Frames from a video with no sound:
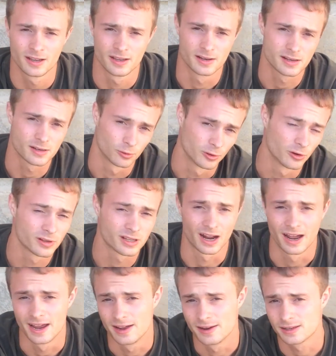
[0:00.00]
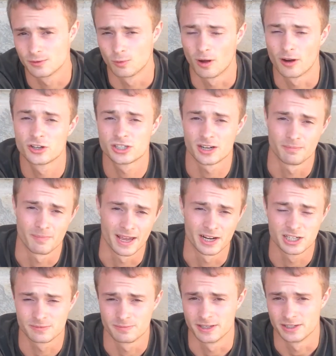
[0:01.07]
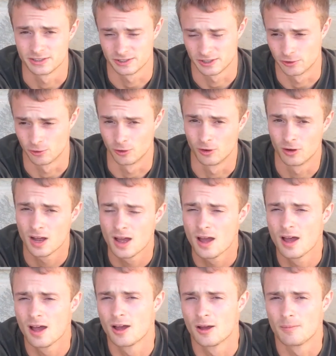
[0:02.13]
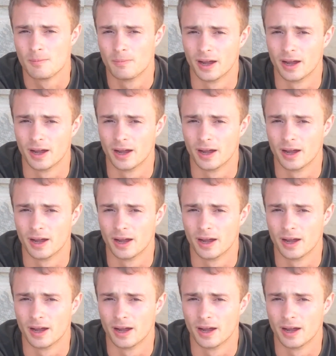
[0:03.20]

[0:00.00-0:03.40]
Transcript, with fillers: and soil science, and watershed management in general.